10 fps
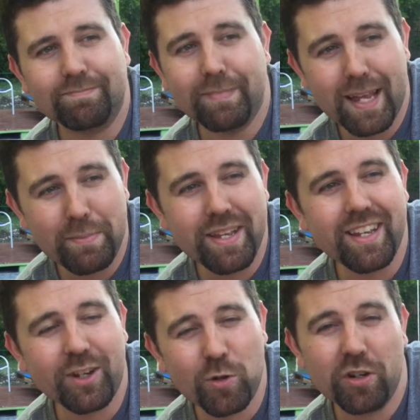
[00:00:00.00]
Maybe
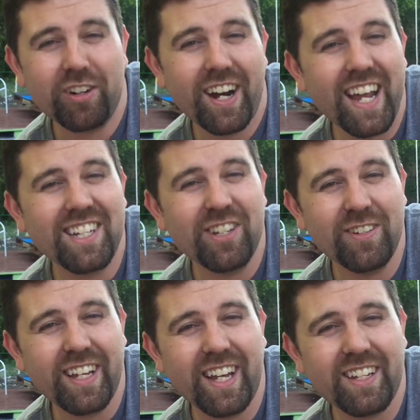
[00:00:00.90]
a quarter A
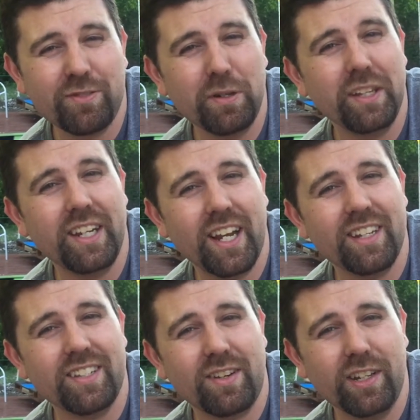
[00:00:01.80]
too. Yeah, it's really
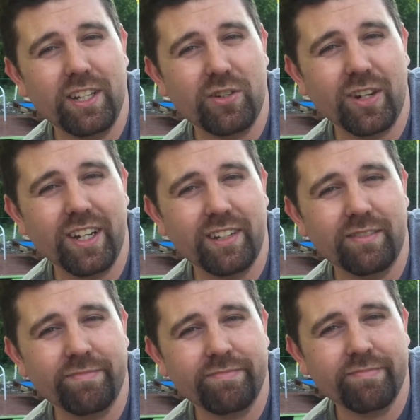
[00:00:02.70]
nice. I really enjoy it.
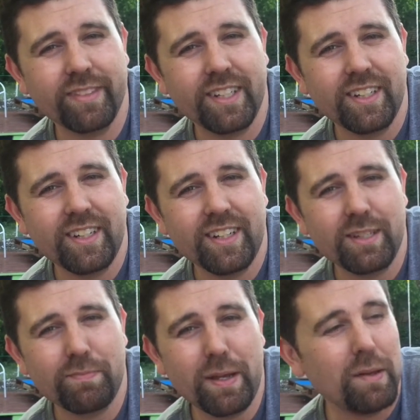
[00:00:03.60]

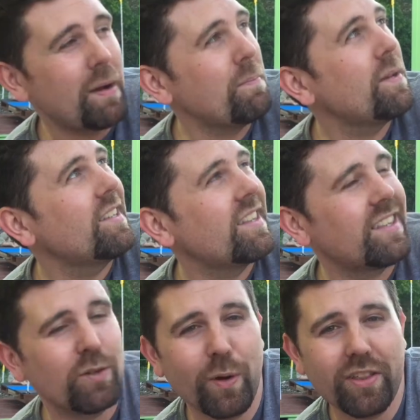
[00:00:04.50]
May, it might be
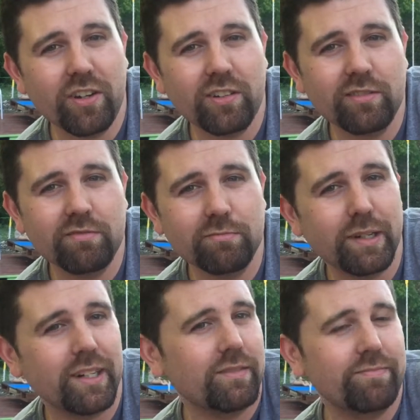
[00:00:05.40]
the weather,
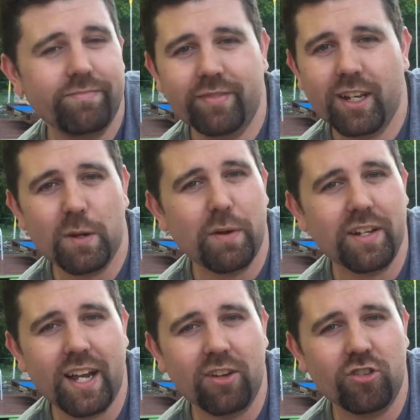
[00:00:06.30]
but come on
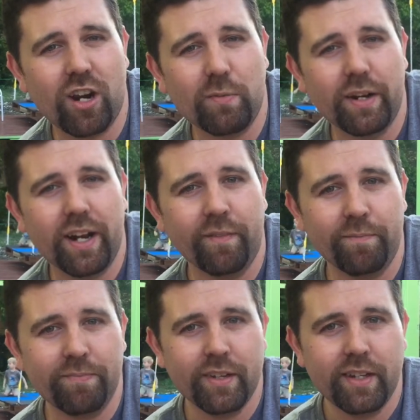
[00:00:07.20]
down, try one out.
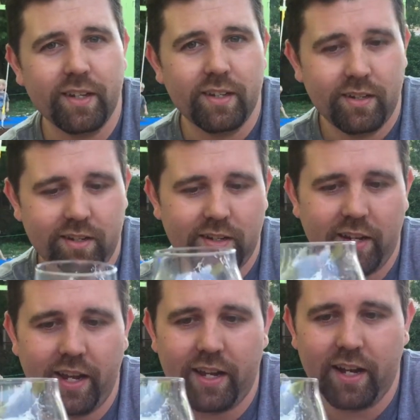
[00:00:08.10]

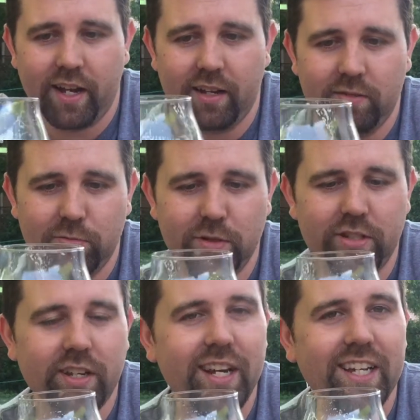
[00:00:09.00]
And uh, we'll
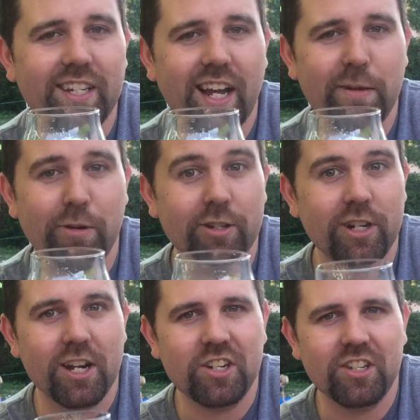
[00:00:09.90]
see you next time on
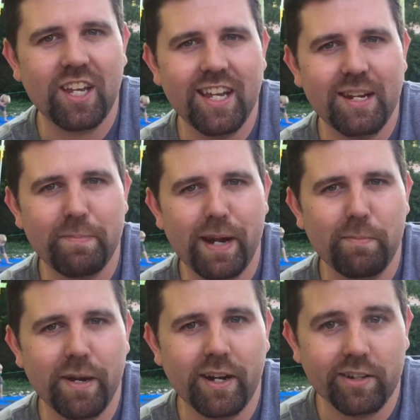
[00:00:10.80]
Josh's Key to Better
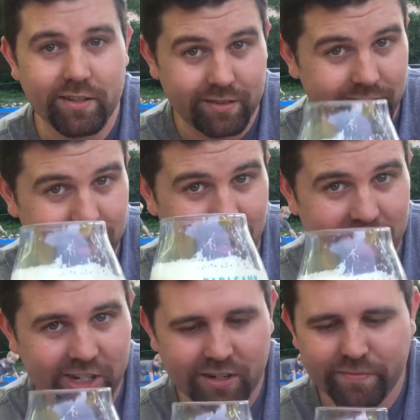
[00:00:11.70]
Beers.
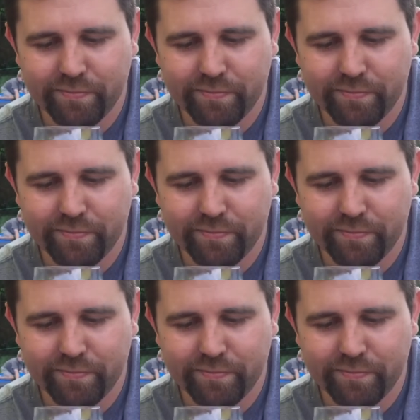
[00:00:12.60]
Sláinte.